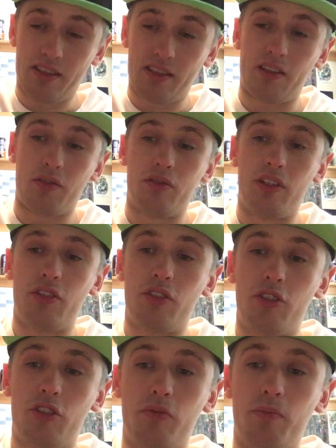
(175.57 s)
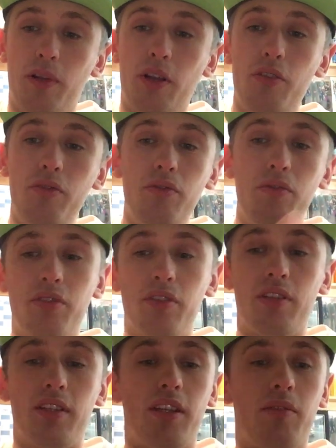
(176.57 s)
Don't explode.
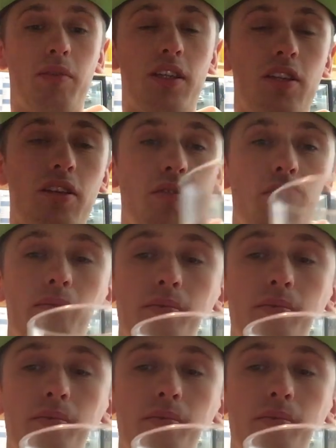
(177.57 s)
There we go.